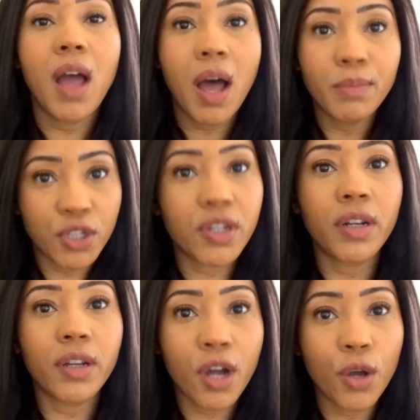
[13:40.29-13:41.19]
I'm just going
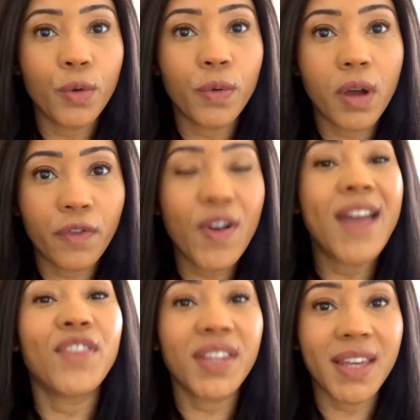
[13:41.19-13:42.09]
to go for
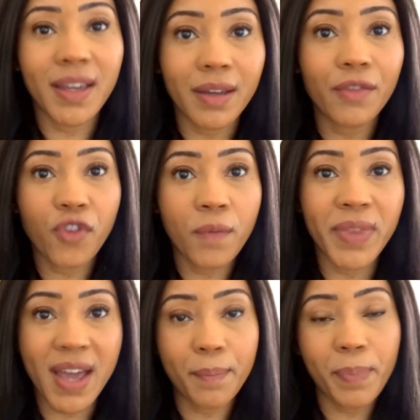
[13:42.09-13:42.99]
everything from
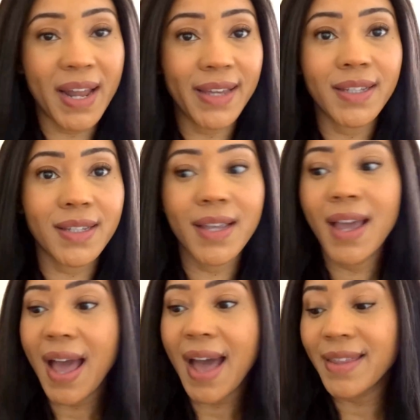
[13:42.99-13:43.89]
that place.
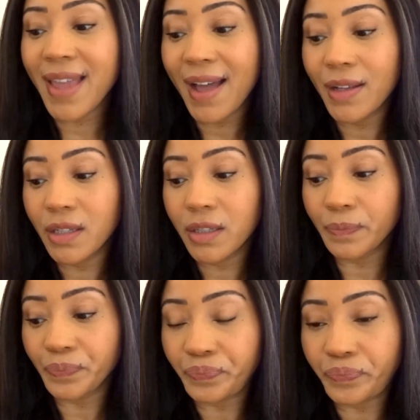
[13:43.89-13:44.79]
And that
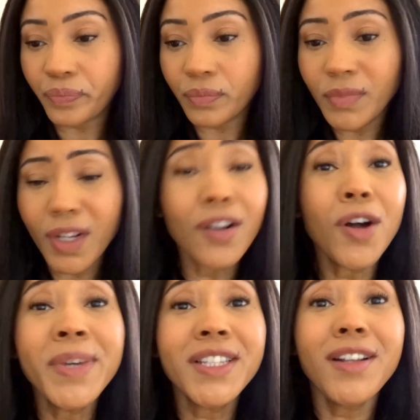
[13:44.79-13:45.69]

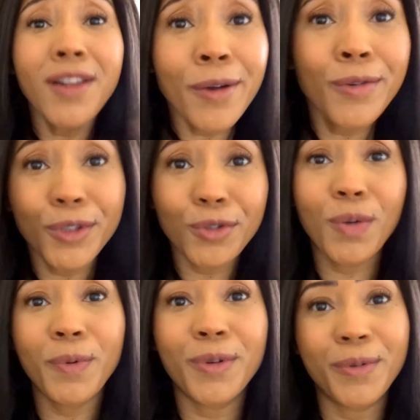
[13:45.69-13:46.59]
got me into loads of
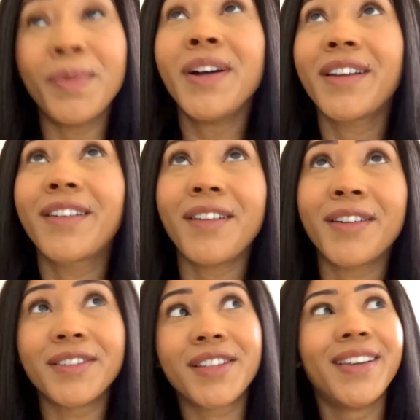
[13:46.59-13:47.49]
trouble. My God,